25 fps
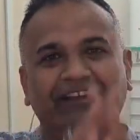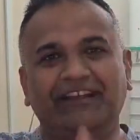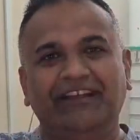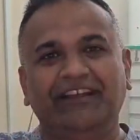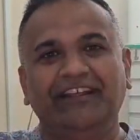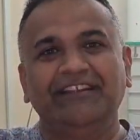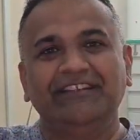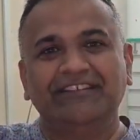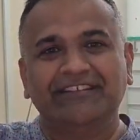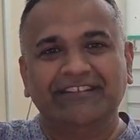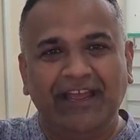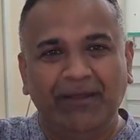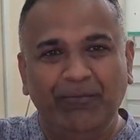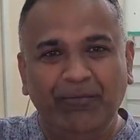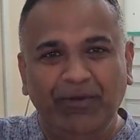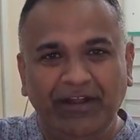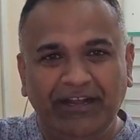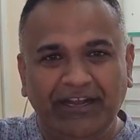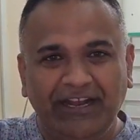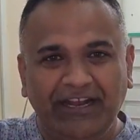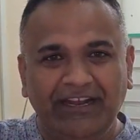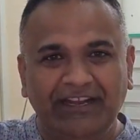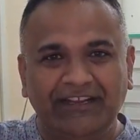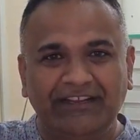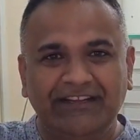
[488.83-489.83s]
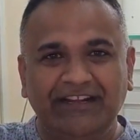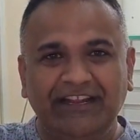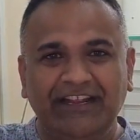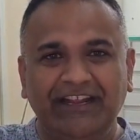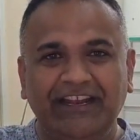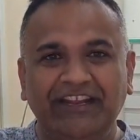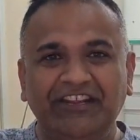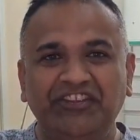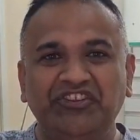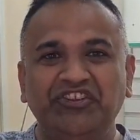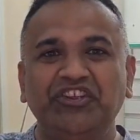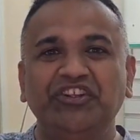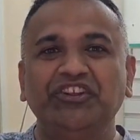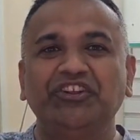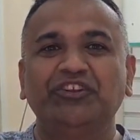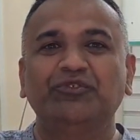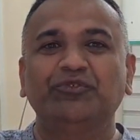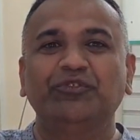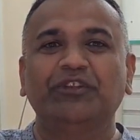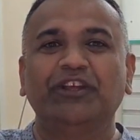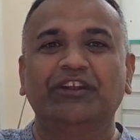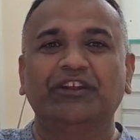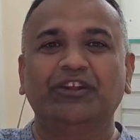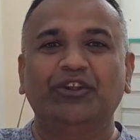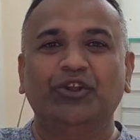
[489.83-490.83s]
in simultaneously reaching to
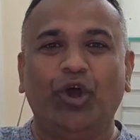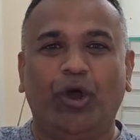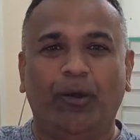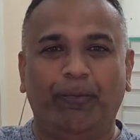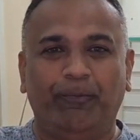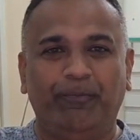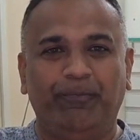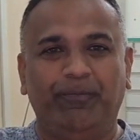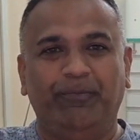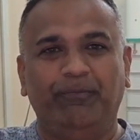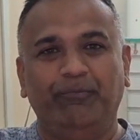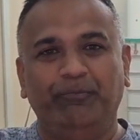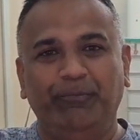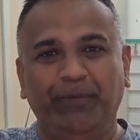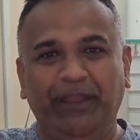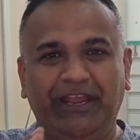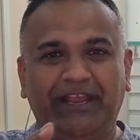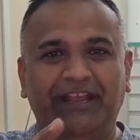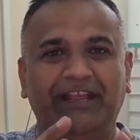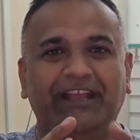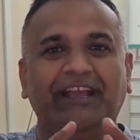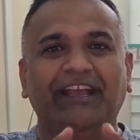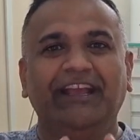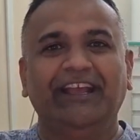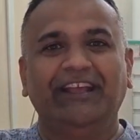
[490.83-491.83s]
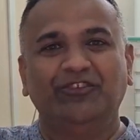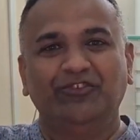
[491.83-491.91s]
the top peak.